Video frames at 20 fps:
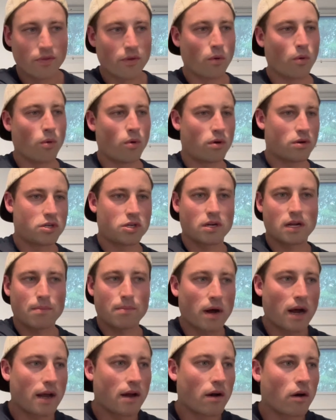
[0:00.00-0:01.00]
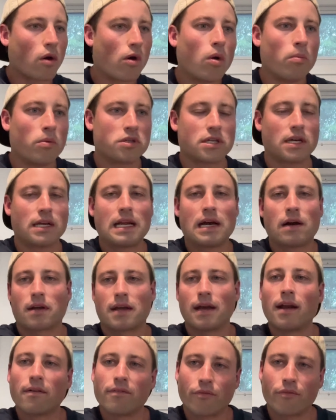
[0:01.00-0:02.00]
Or should I buy a home which I now
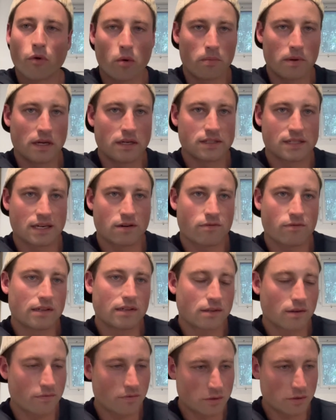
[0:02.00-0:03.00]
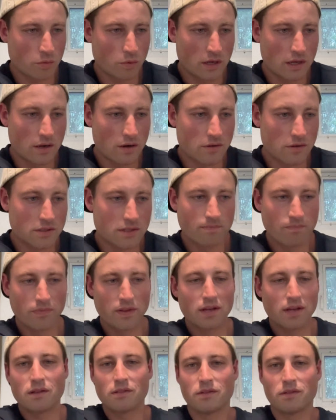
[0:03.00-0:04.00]
can't afford because I rented for twenty years?
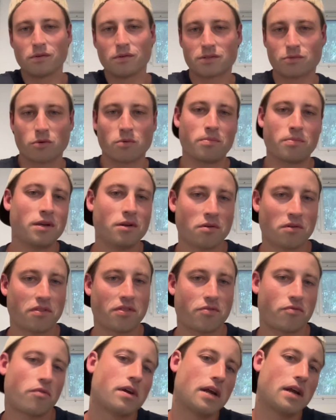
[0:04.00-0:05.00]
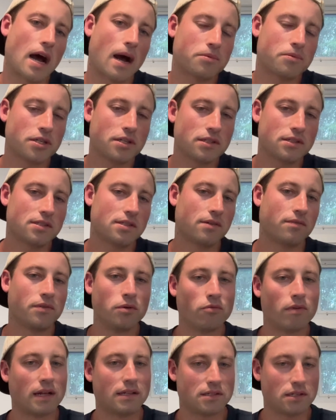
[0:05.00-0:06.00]
Those would be your three options
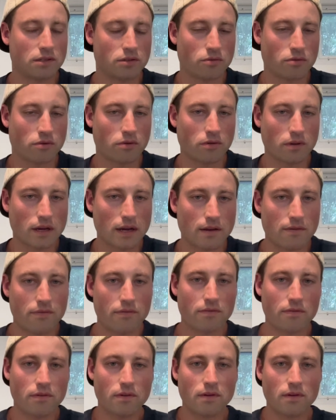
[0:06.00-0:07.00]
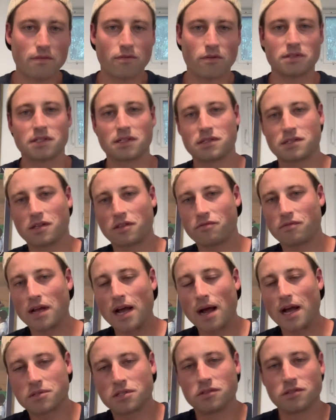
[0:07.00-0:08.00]
if you rented your whole life versus the
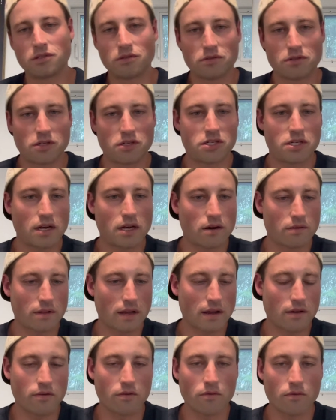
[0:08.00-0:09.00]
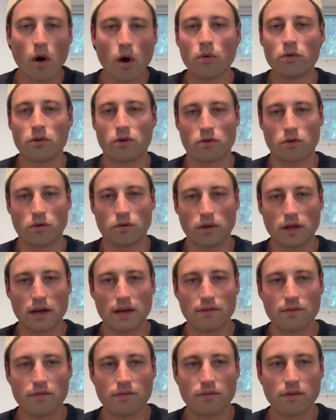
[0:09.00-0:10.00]
three options you just shared that you owned your whole
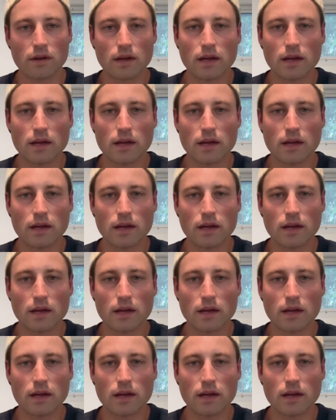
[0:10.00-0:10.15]
life.